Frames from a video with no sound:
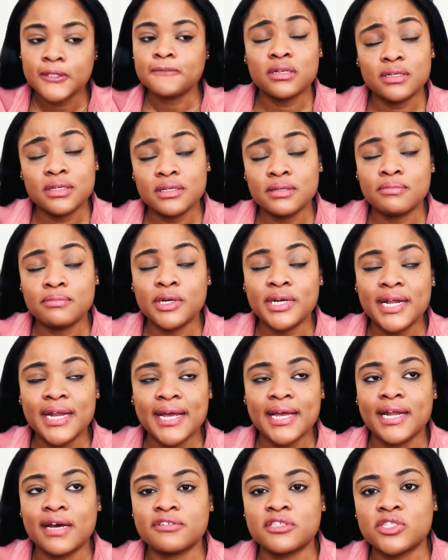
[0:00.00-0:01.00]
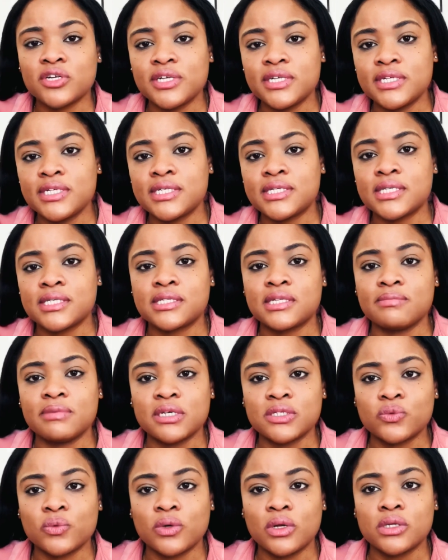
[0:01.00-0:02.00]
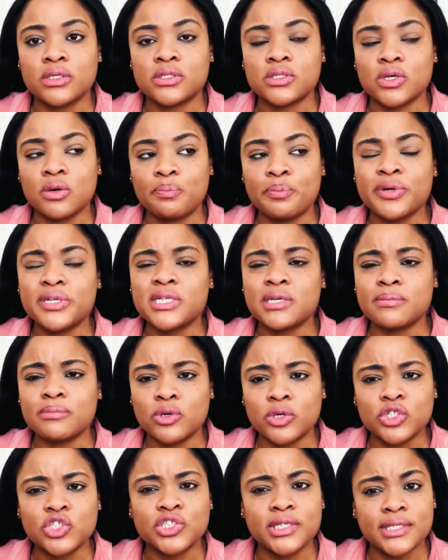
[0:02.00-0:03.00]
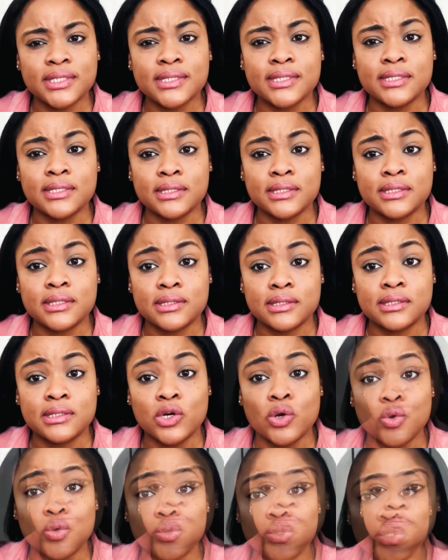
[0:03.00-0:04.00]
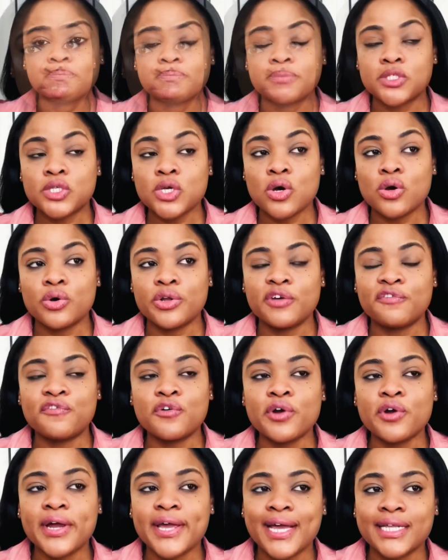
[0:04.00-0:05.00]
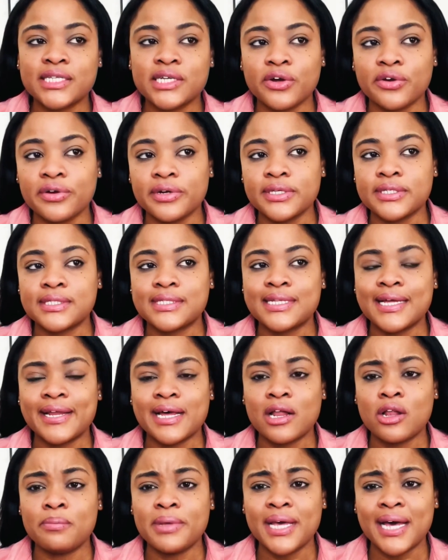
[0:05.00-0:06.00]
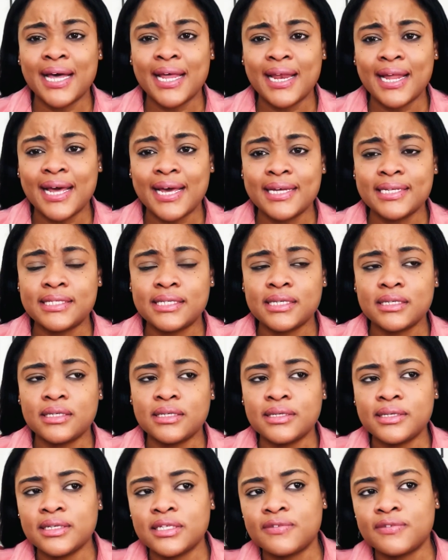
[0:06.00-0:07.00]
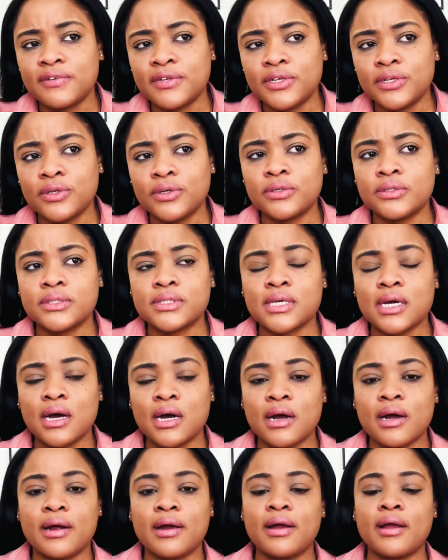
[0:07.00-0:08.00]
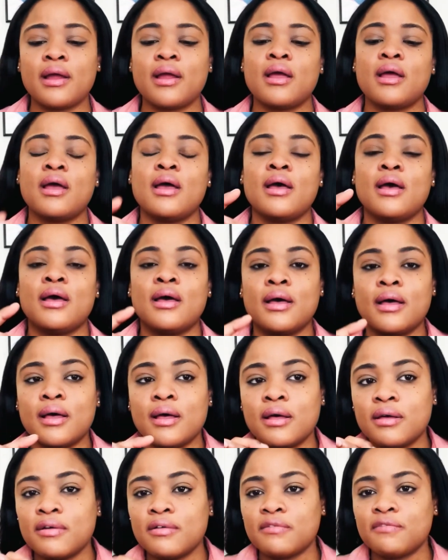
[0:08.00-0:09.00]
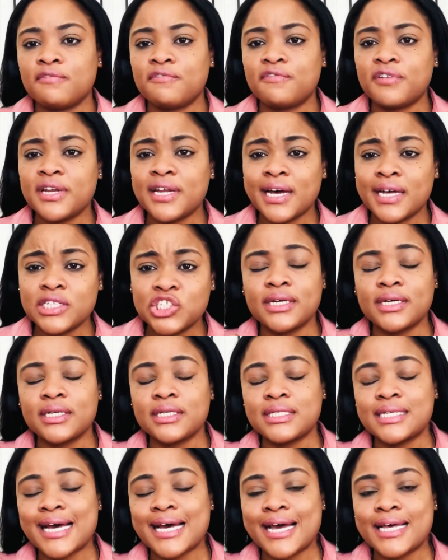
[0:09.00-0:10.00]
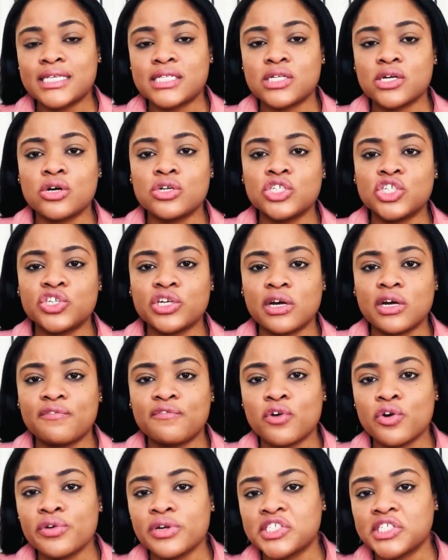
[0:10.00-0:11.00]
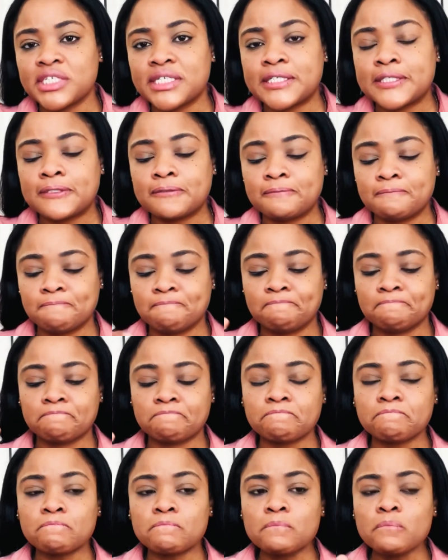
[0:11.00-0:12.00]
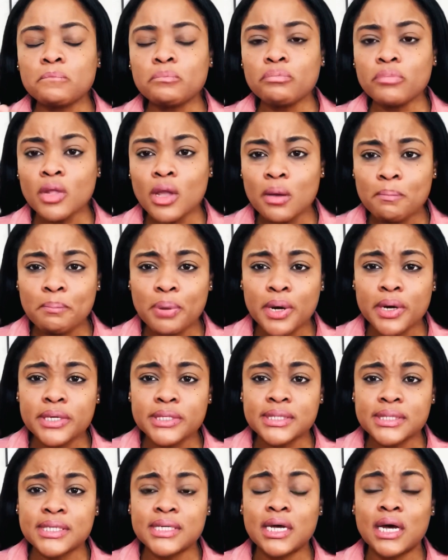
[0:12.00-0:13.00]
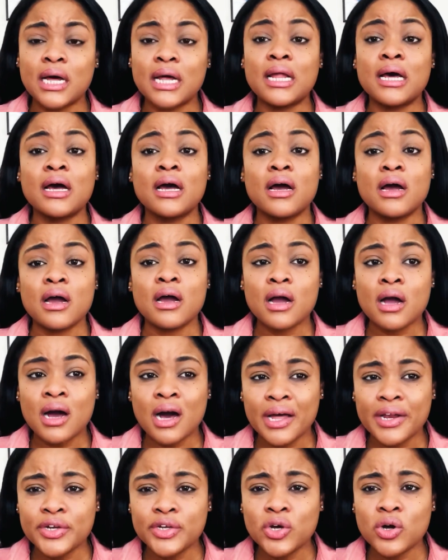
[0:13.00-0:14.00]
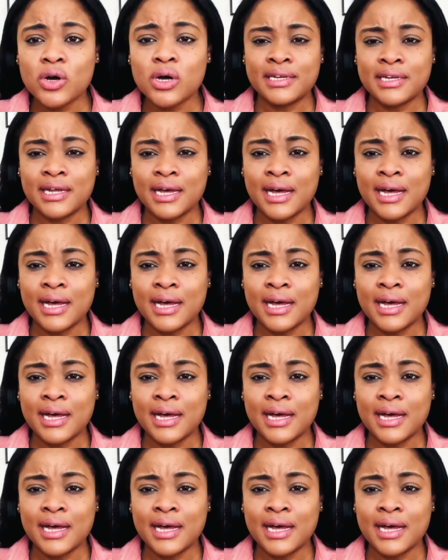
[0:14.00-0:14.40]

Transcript: But then again, I've studied the system as well, so pretty much this is the go-to. So the 4 categories that I'll be highlighting in these videos are financial, ties to country of origin, personal, conduct, and